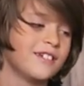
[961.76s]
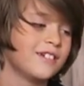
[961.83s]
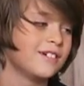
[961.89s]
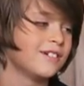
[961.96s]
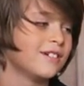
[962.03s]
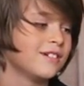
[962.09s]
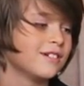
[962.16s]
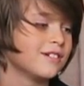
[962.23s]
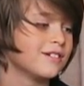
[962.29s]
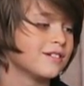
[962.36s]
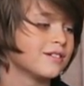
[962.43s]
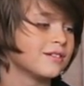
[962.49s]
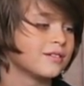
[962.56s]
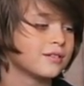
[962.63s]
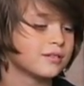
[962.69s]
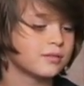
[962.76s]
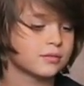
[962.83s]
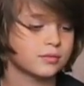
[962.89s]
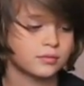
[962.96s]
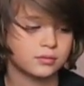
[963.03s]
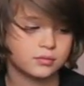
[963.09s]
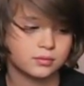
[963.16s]

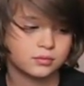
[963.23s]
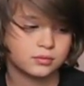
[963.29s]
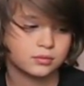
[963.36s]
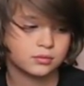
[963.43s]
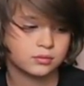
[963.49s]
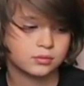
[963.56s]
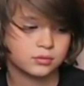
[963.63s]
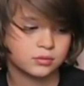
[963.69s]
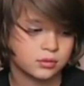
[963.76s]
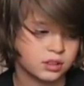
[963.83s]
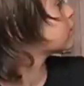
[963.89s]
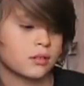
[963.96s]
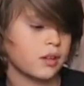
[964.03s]
The person shown says nothing.